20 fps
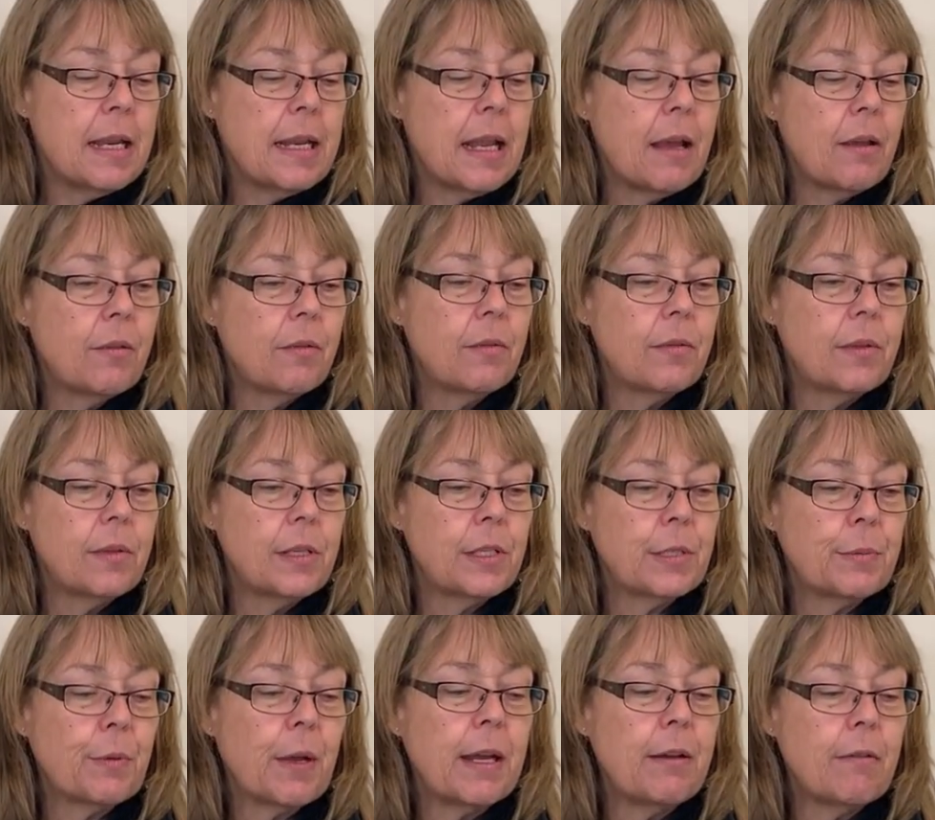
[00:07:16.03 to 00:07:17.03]
Now the
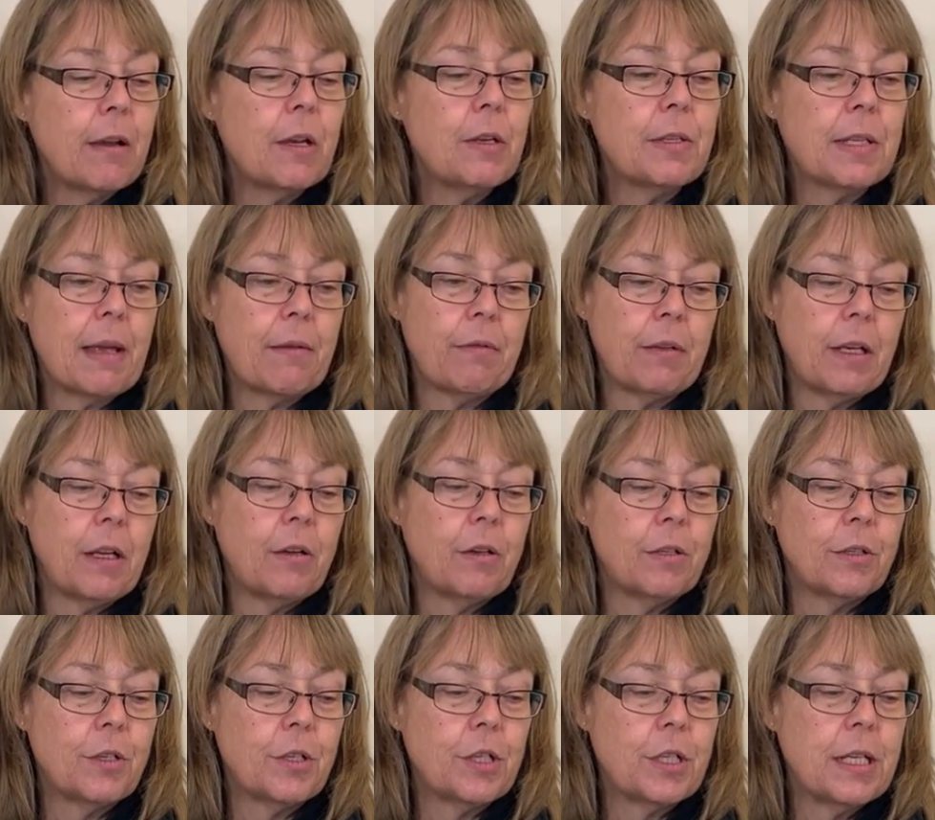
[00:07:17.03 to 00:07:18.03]
spray rose
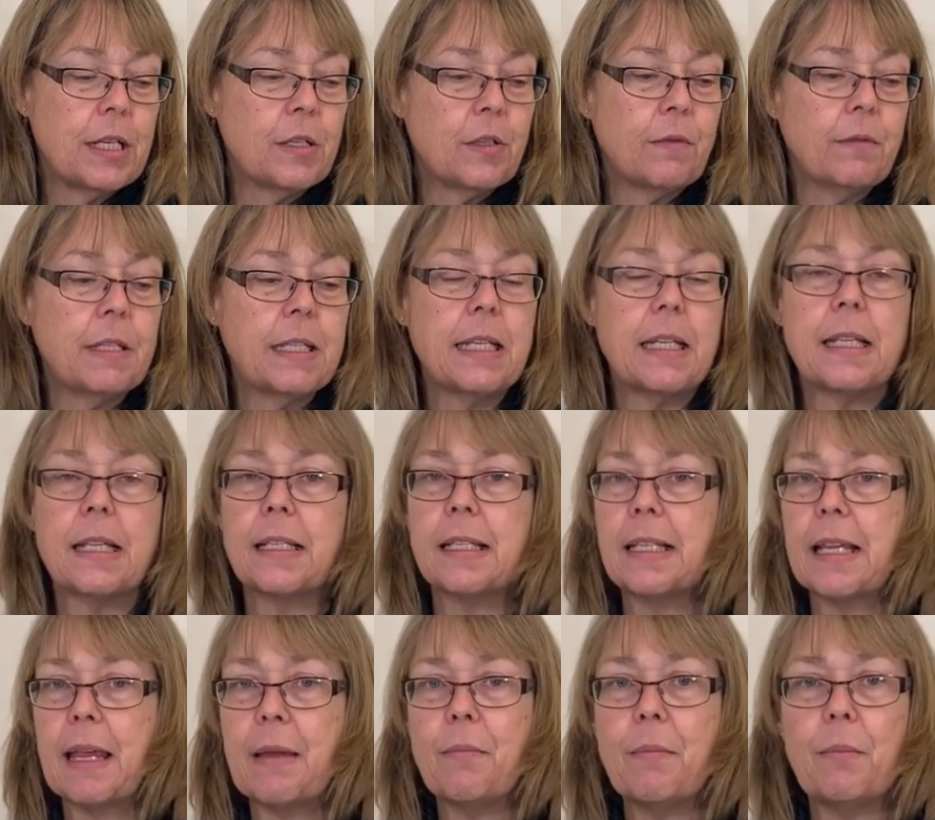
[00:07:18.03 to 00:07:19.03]
Avalanche is obviously the
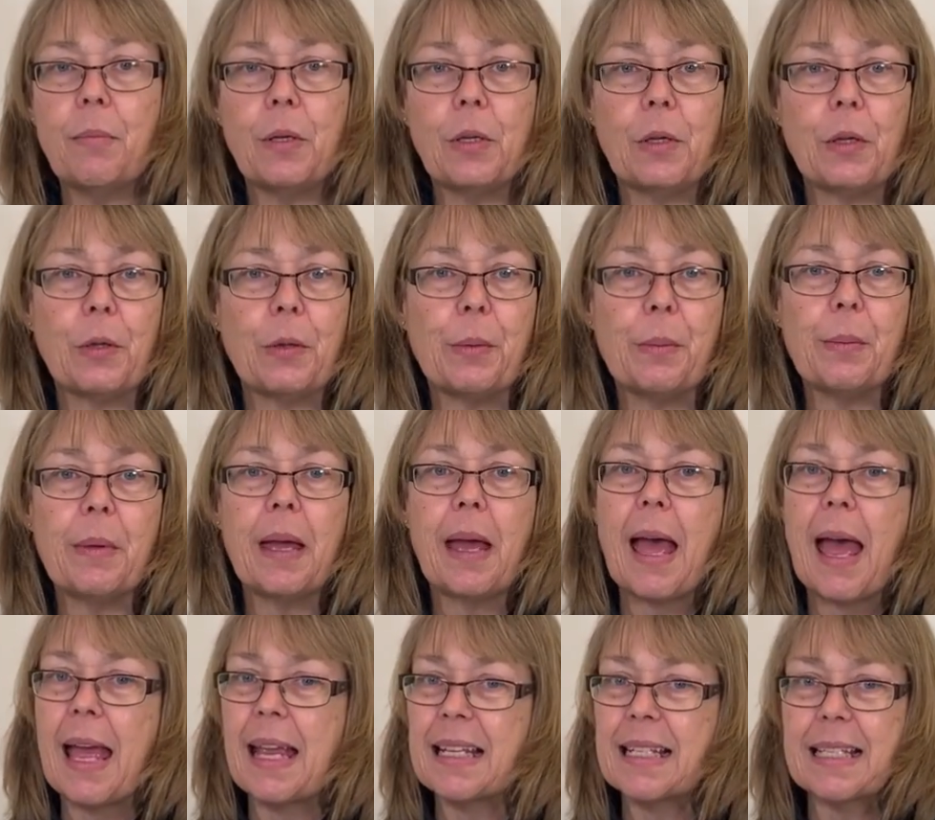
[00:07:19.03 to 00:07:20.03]
same bloom,
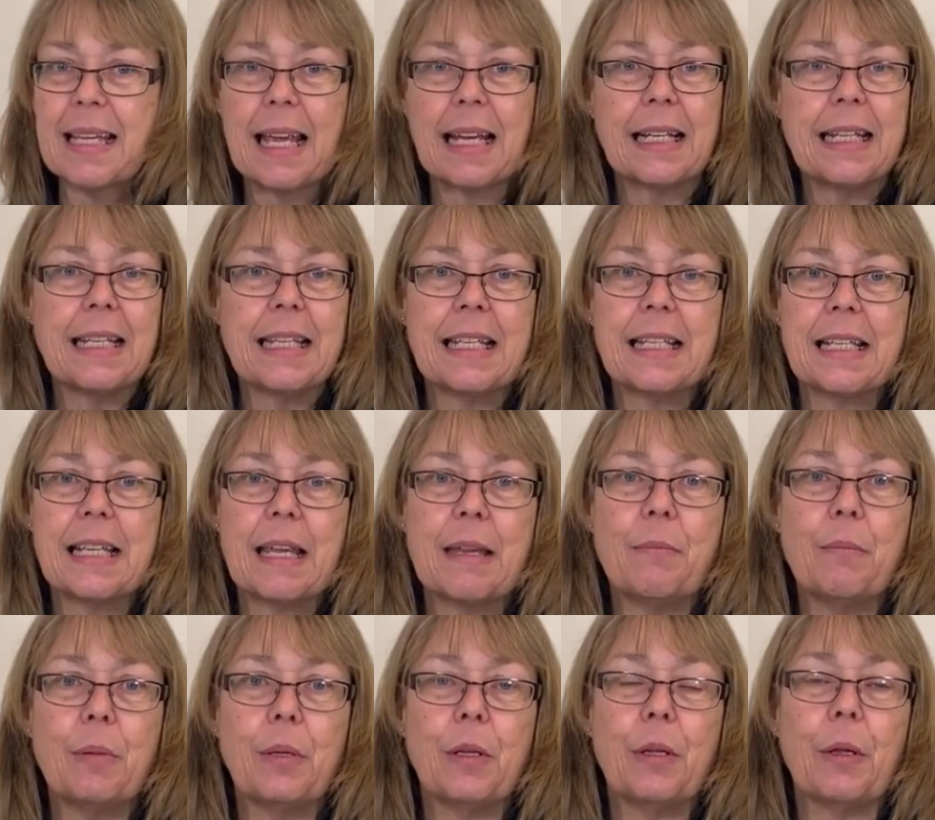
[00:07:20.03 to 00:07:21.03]
exactly the
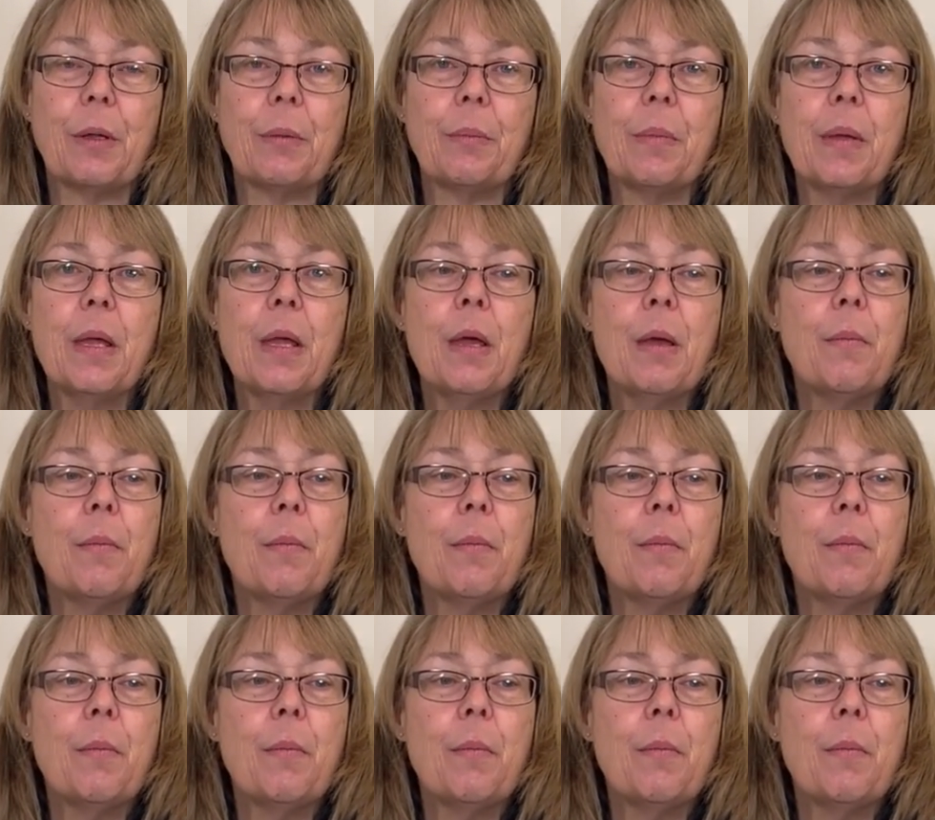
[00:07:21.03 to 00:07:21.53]
same bloom,